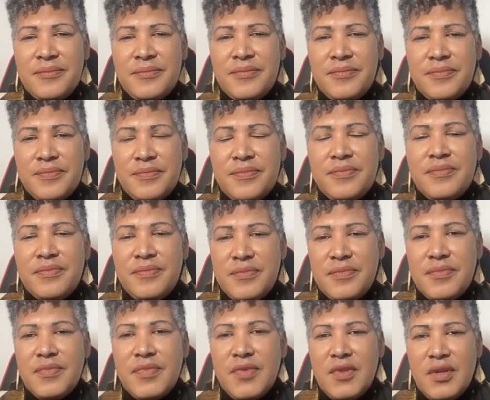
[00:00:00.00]

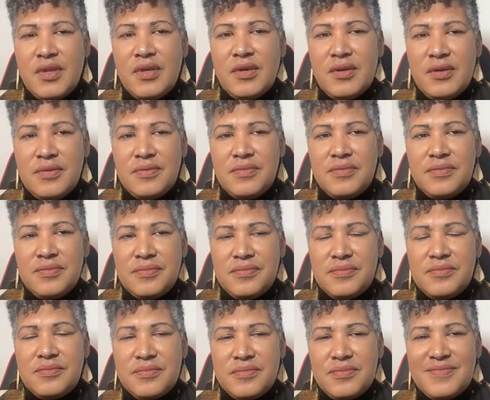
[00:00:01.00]

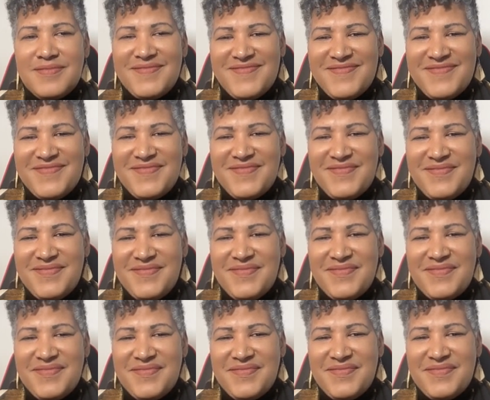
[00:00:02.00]

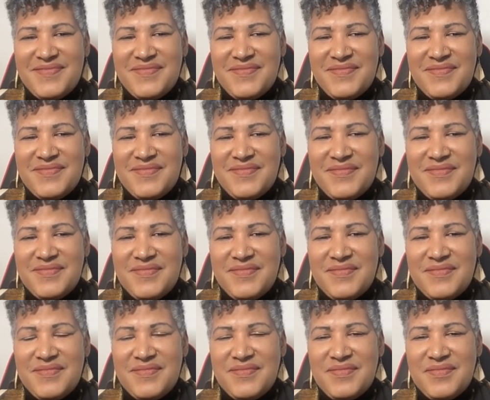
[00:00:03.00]

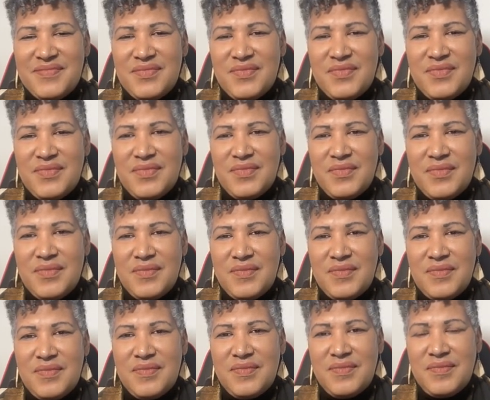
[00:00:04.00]

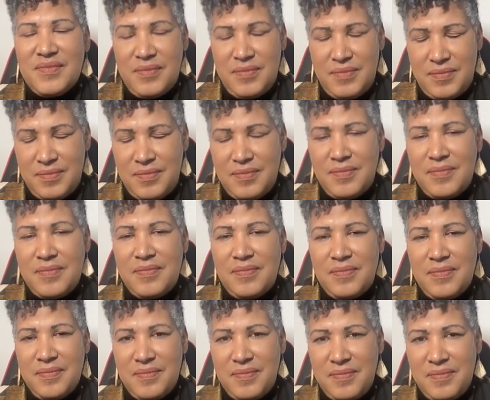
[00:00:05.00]

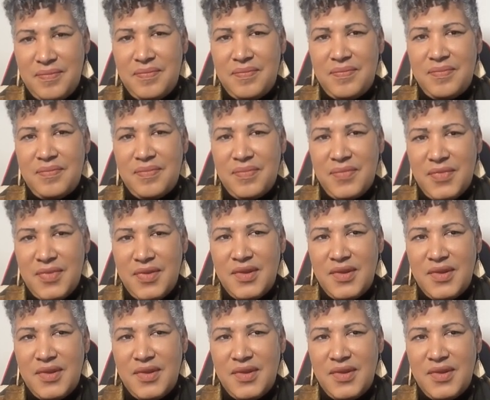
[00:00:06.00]
The person shown says nothing.